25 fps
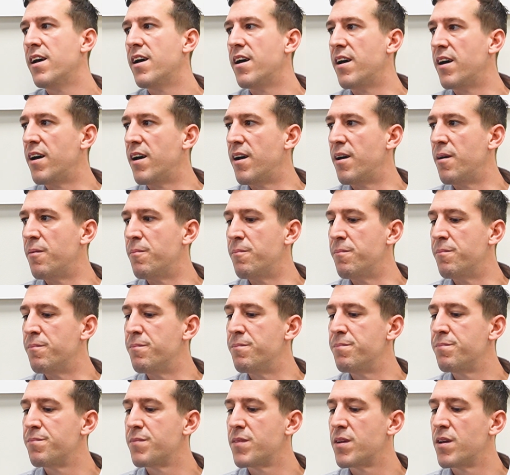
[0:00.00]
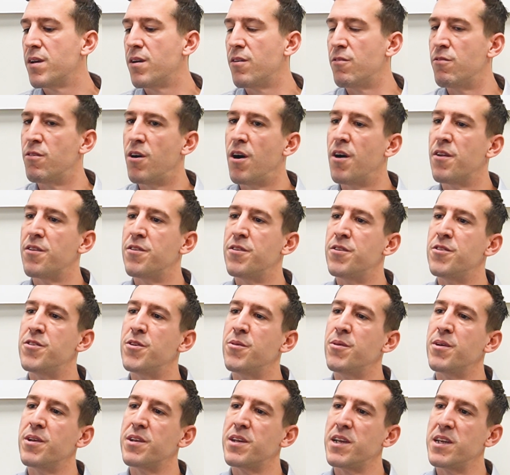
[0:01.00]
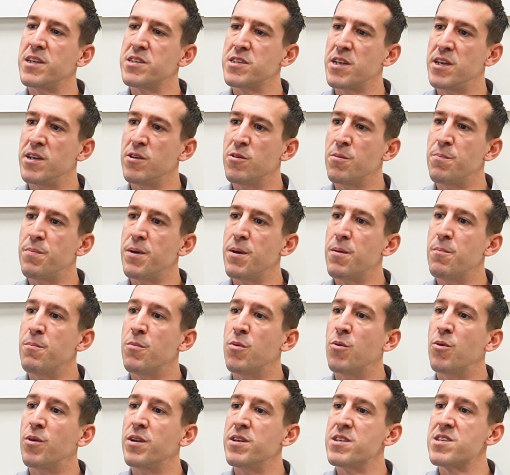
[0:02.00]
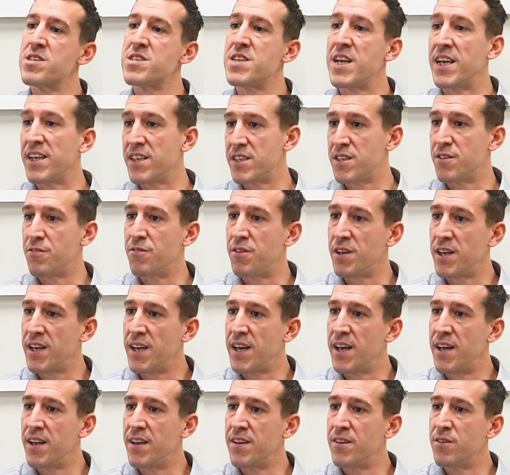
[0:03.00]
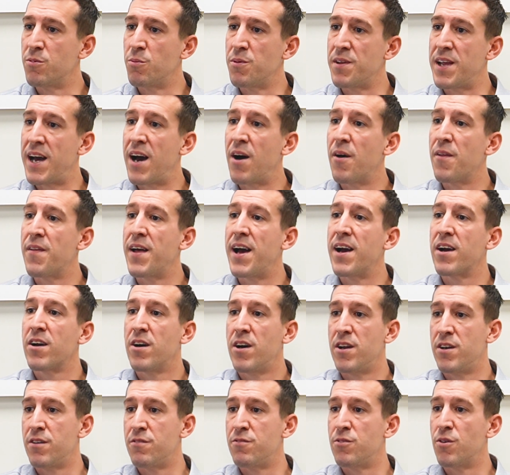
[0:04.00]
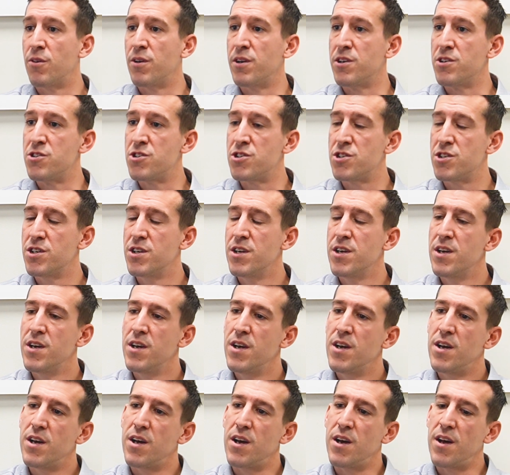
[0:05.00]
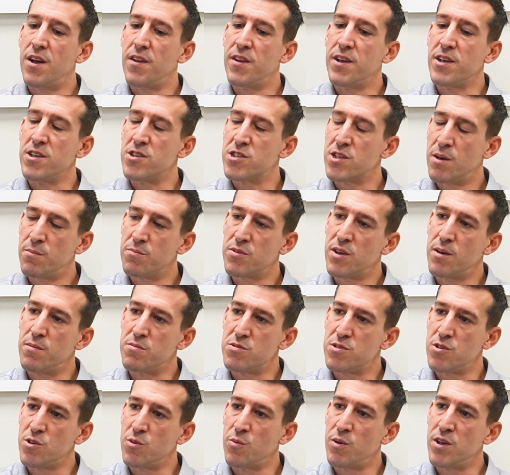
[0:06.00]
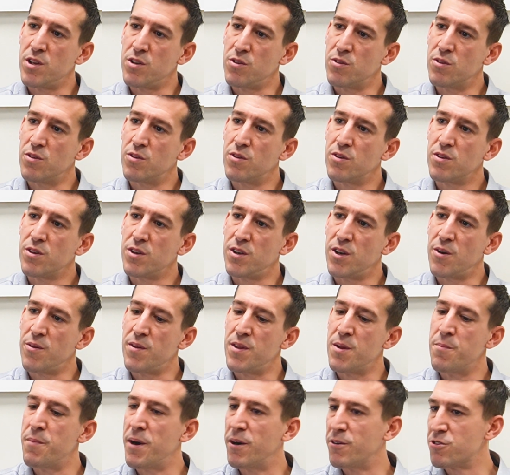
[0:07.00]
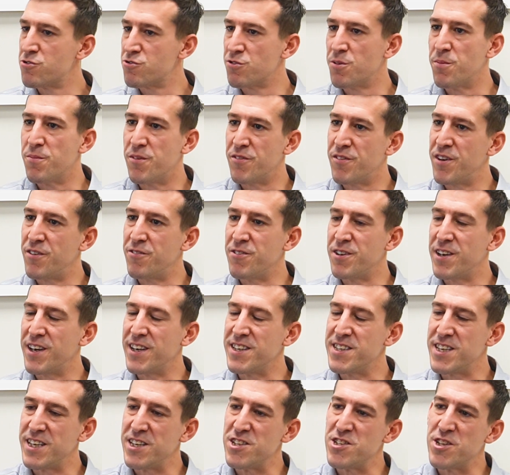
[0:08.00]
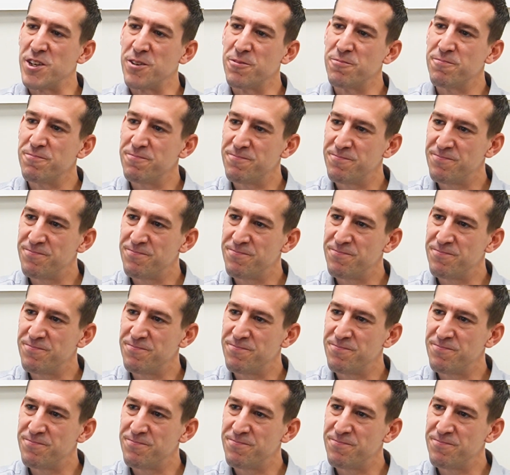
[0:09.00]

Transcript: um, rather than doing things a little bit more instinctively and without that kind of knowledge uh, that you sometimes do when you're you know, in the maelstrom of everyday teaching.